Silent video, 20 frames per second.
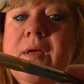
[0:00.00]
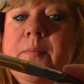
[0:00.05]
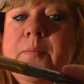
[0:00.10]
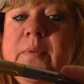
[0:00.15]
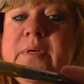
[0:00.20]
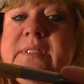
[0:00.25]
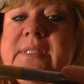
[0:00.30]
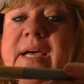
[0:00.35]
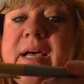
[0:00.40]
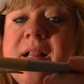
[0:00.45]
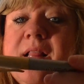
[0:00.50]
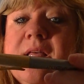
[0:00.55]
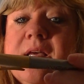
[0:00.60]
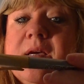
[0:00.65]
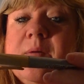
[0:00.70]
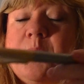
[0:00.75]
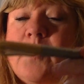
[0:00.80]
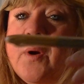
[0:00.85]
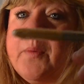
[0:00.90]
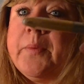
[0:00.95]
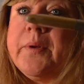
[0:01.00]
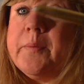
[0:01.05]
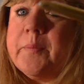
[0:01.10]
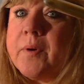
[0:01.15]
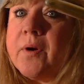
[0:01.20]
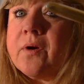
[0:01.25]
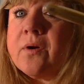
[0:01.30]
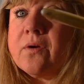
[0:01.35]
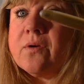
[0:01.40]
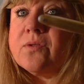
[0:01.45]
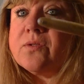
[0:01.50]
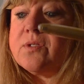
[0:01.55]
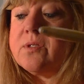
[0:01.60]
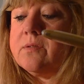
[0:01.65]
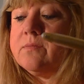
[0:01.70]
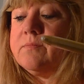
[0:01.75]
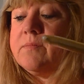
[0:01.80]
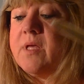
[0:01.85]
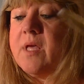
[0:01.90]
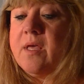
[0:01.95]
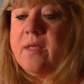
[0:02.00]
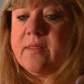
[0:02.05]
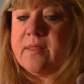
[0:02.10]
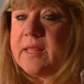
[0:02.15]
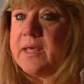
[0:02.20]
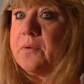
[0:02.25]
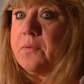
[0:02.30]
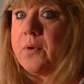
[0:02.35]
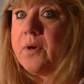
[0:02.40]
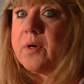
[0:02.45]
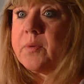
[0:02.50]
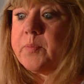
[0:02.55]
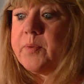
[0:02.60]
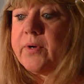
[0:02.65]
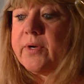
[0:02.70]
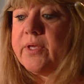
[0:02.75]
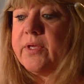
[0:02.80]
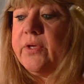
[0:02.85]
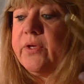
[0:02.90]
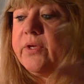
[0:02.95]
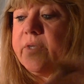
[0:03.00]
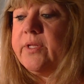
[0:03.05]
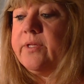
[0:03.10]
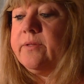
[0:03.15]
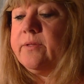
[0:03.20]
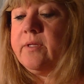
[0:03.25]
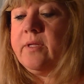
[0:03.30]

metallic permanent markers. They work pretty good,